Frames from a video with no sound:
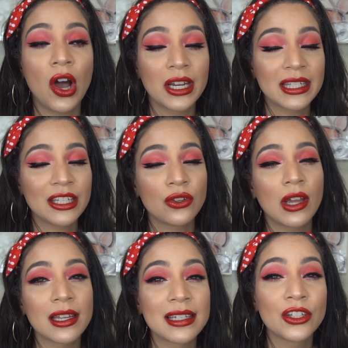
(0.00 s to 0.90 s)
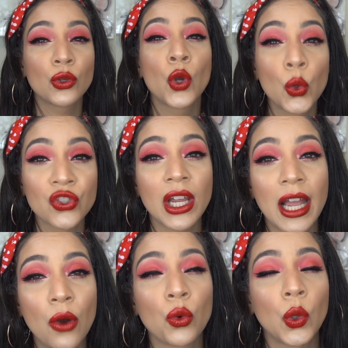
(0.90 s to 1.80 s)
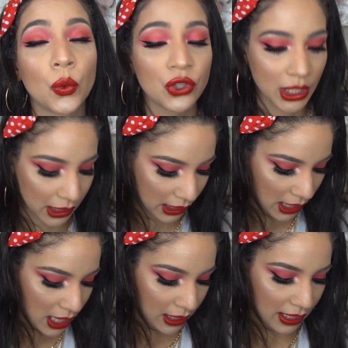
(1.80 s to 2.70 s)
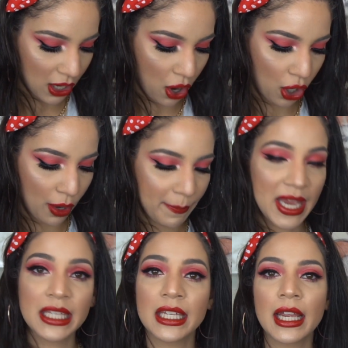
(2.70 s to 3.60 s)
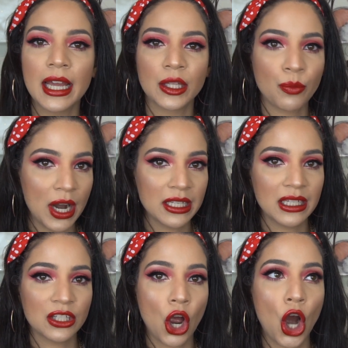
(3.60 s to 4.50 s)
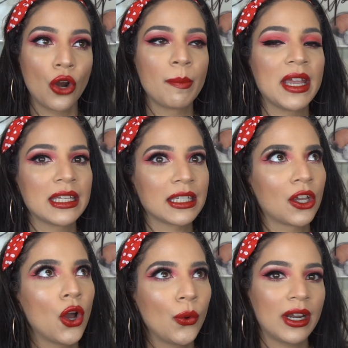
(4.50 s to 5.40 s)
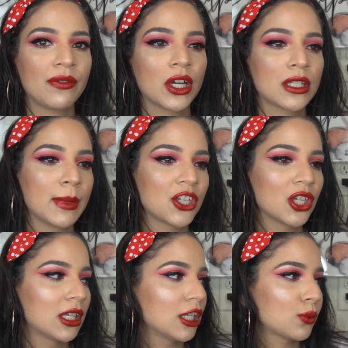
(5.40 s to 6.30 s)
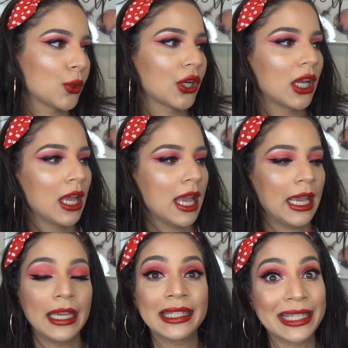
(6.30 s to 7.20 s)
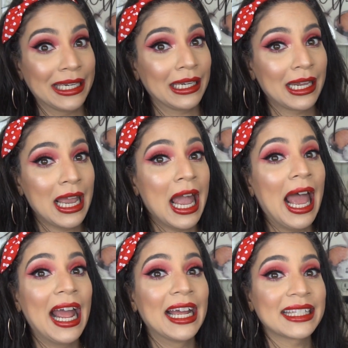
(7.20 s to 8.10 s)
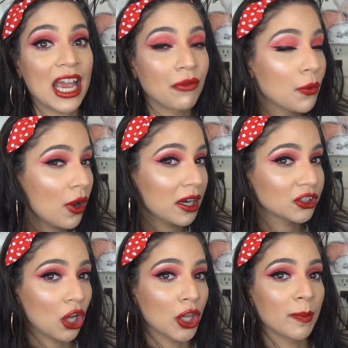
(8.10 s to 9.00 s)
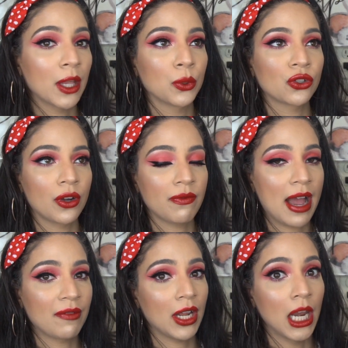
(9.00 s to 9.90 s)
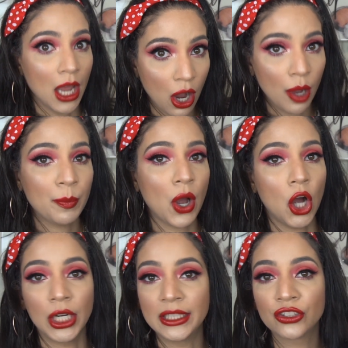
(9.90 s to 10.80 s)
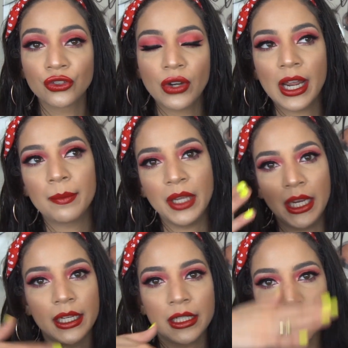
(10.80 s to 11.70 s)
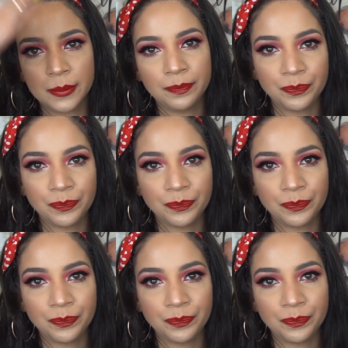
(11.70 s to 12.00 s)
But honestly, you guys need to go check out Go Jane. They are amazing and the prices are amazing. Oh, and I forgot to mention, these were eighteen dollars. And everywhere I saw them, they were thirty-five dollars and up on Instagram and